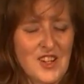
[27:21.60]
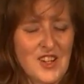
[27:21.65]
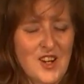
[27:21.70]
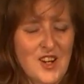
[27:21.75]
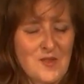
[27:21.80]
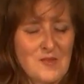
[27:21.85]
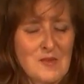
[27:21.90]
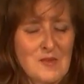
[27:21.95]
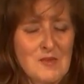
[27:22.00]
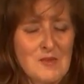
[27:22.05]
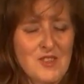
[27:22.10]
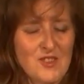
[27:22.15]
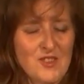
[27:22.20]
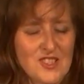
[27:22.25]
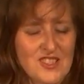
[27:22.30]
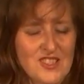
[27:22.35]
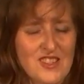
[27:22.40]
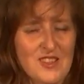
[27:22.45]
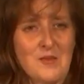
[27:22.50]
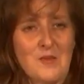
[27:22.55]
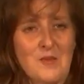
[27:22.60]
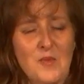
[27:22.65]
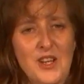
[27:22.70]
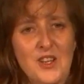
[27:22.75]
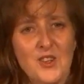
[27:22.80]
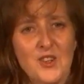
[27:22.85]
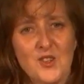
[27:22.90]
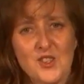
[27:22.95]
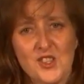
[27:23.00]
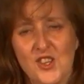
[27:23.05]
I can't remember the rest of them.
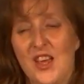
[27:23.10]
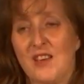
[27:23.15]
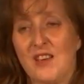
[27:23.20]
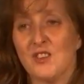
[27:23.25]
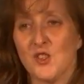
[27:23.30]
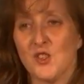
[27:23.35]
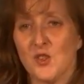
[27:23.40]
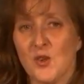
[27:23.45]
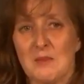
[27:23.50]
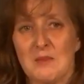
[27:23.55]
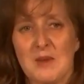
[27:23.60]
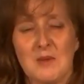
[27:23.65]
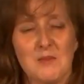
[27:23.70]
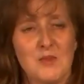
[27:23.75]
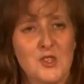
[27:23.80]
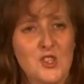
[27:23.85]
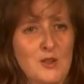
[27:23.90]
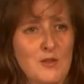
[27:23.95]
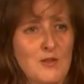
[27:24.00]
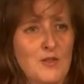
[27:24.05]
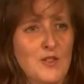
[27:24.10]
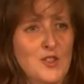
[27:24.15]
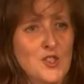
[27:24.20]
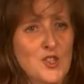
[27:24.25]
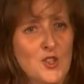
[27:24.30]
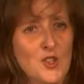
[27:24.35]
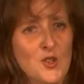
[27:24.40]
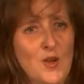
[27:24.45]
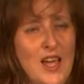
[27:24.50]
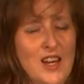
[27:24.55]
We also have a joint membership for
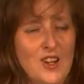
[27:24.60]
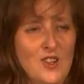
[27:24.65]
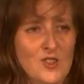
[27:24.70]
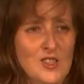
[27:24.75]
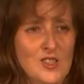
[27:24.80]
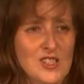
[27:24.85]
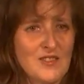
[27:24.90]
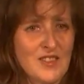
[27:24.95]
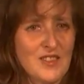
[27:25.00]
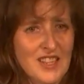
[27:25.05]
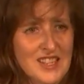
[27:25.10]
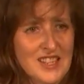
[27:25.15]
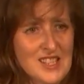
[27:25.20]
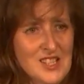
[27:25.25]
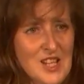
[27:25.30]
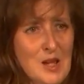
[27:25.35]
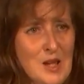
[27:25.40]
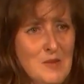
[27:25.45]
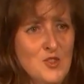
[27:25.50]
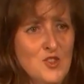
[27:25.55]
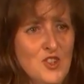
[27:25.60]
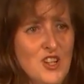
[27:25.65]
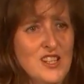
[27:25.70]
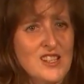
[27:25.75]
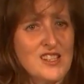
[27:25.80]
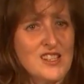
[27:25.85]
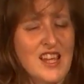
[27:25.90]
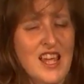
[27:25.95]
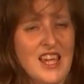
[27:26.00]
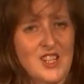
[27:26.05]
two adults living at the same
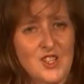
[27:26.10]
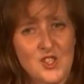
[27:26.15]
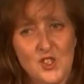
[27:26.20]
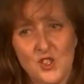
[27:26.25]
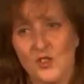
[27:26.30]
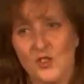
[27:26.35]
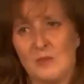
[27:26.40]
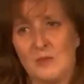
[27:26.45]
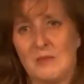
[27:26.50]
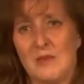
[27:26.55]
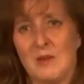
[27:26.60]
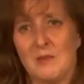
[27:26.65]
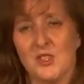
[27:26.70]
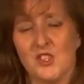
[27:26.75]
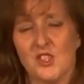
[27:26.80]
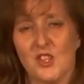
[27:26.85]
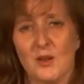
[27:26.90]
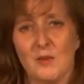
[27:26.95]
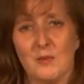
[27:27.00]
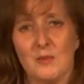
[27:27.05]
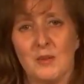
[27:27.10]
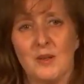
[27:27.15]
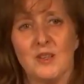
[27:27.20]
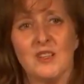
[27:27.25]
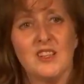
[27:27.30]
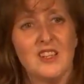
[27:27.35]
address and a student membership